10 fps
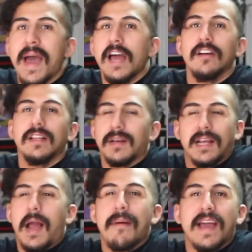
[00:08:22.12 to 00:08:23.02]
matter in
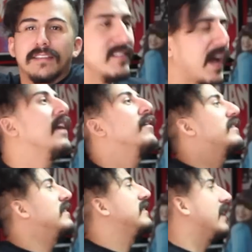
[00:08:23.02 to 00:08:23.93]
the
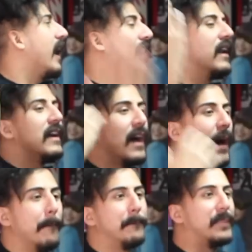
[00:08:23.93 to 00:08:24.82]
comics! Tigress is not
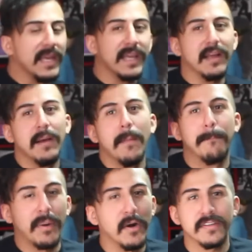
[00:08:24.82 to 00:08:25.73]
a big
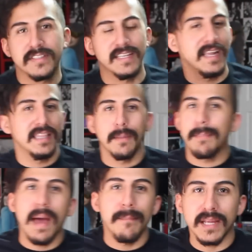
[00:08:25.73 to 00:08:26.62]
person in the
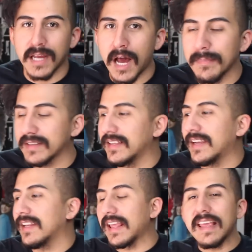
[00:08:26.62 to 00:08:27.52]
Batman comics. They
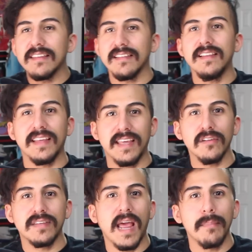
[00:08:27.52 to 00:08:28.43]
could easily
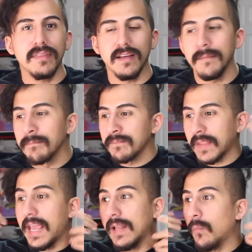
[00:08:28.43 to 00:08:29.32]
kill Tabitha.
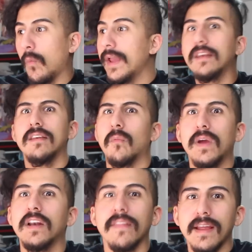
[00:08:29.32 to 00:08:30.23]
And when
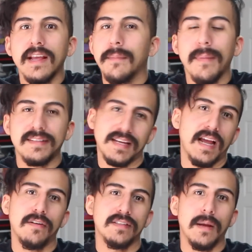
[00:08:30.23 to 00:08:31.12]
are they gonna make
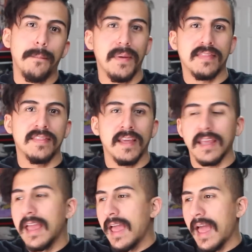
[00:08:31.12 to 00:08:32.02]
Tigress a big
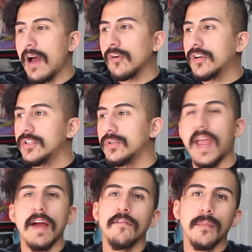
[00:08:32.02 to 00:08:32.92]
thing? How could you
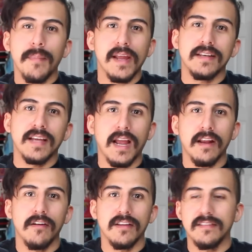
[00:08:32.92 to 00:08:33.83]
ever make
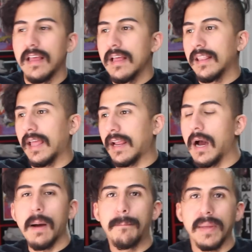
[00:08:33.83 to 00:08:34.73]
Tigress, like,
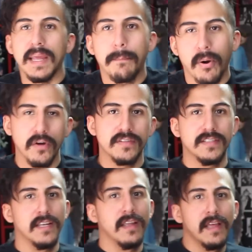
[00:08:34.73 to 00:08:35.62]
a big
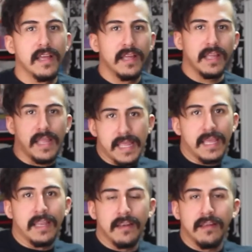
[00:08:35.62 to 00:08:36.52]
person
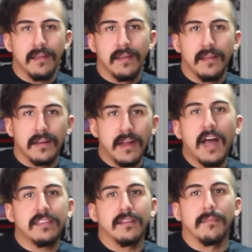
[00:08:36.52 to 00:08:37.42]
in
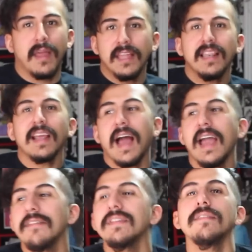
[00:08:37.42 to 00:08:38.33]
Gotham? And, like, I
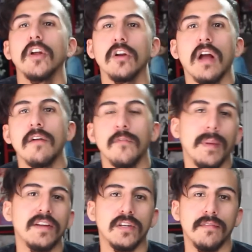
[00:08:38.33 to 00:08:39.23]
haven't even heard
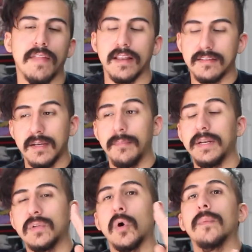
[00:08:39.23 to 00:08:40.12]
confirmation of that.
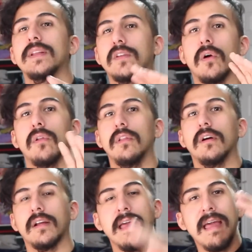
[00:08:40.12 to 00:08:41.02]
Somebody told me to go
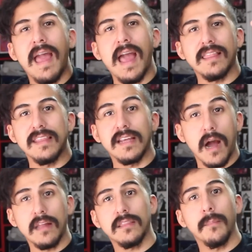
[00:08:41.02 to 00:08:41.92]
look at the
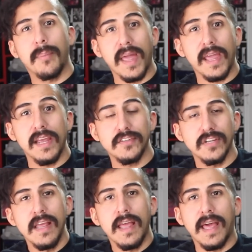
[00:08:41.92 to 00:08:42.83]
Gotham
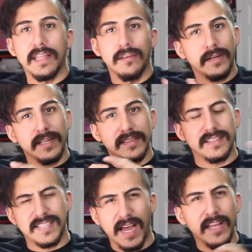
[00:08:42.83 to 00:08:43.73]
page and look at the
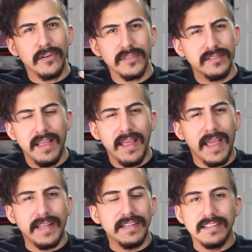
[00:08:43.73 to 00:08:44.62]
titles,
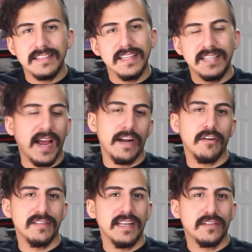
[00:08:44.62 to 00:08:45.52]
and it just said
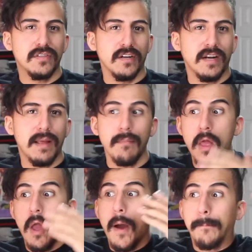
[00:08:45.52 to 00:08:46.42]
Tigress next to her name.
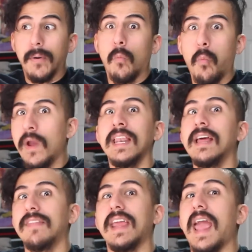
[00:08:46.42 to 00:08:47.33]
But when
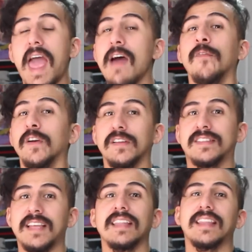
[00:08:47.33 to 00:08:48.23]
have they ever
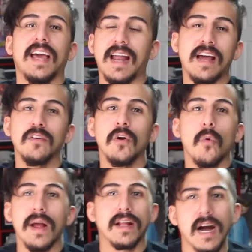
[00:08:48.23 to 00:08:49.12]
said that? I don't know
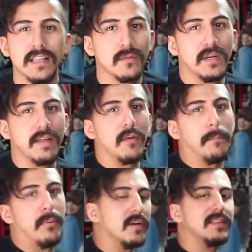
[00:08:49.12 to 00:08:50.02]
why Gotham would even
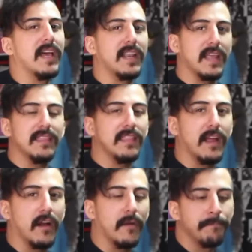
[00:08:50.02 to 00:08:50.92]
put that in
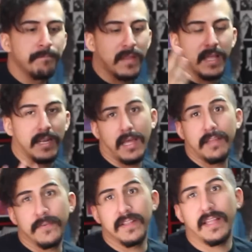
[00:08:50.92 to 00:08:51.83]
there. And
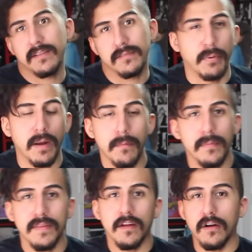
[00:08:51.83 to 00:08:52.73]
I feel like
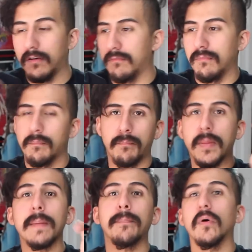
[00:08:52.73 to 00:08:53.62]
probably their
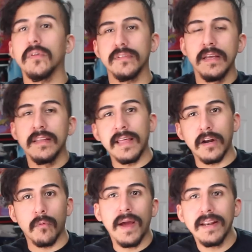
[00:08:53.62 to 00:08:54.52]
peoples that
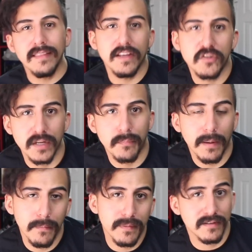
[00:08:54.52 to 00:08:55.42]
are writing that shit
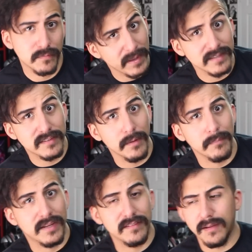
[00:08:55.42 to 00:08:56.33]
probably just messed
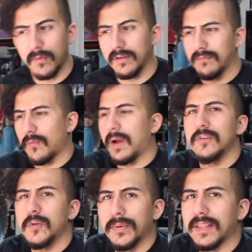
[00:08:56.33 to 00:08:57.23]
up because they weren't... Why
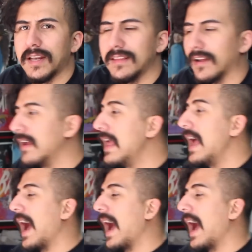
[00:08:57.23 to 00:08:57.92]
would you put that in there?